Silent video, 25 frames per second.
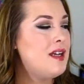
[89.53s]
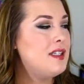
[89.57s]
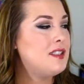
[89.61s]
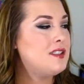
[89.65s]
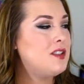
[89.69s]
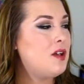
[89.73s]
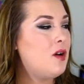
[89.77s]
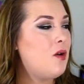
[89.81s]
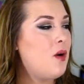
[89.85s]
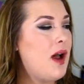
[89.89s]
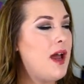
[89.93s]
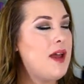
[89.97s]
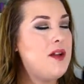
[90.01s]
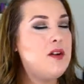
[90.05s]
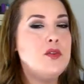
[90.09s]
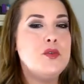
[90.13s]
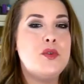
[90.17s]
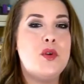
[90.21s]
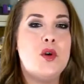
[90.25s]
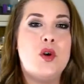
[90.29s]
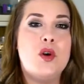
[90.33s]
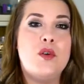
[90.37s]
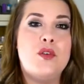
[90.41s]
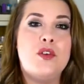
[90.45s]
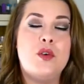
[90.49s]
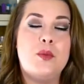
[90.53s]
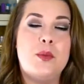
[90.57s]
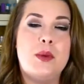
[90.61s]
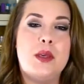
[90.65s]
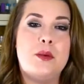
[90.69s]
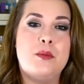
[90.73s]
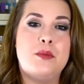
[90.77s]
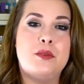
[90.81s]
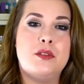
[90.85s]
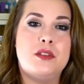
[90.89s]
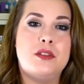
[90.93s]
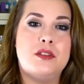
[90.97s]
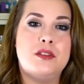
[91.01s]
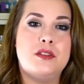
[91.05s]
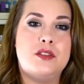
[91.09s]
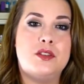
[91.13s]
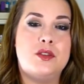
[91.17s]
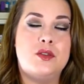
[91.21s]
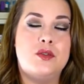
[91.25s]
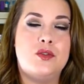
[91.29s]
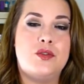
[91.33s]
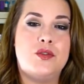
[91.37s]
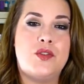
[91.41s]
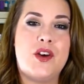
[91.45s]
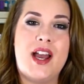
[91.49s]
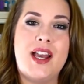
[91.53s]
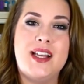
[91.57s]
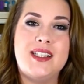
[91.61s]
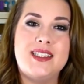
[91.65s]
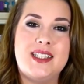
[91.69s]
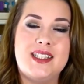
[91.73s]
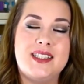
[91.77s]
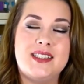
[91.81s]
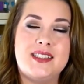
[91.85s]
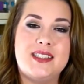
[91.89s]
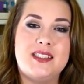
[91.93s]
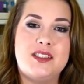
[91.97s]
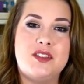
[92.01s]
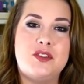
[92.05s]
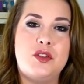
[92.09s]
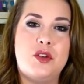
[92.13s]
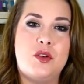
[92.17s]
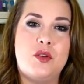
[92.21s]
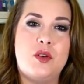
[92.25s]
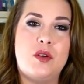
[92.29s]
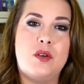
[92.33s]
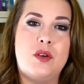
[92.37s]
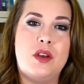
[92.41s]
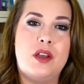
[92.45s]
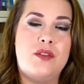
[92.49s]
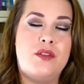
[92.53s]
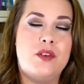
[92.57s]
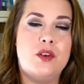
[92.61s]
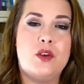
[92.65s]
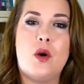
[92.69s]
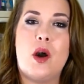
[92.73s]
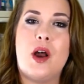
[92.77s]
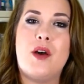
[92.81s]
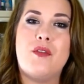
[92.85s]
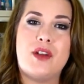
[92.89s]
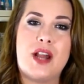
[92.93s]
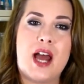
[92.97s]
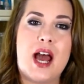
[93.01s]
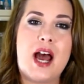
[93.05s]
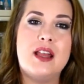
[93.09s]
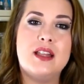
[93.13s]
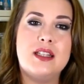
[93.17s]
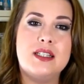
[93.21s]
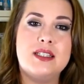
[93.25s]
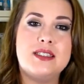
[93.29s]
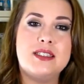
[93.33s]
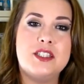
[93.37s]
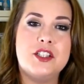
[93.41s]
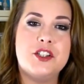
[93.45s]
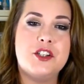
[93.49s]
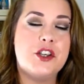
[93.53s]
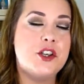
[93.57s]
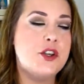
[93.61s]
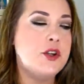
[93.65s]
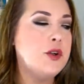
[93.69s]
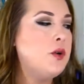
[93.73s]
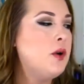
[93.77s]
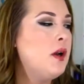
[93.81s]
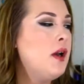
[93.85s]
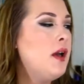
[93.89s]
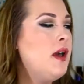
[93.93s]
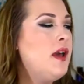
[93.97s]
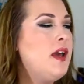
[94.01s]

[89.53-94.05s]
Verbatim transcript: So I don't know if you'll be able to find it since you don't if you don't have an Ollie's near you.